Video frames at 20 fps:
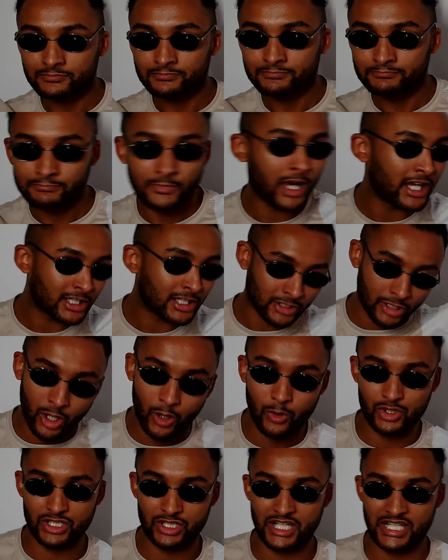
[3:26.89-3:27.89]
Mike
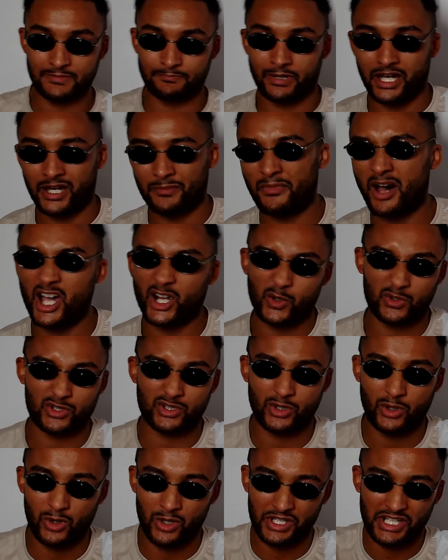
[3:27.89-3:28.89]
told you these bars. Mike was
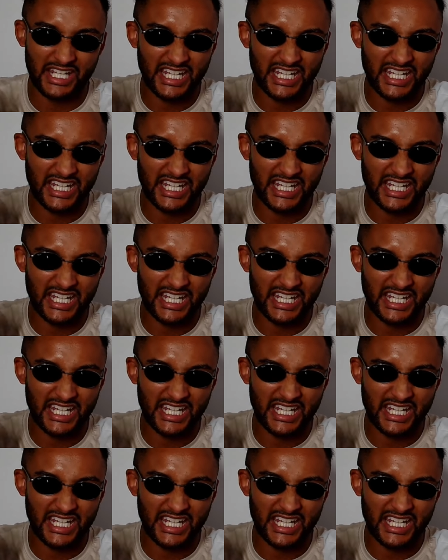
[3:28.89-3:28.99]
corny.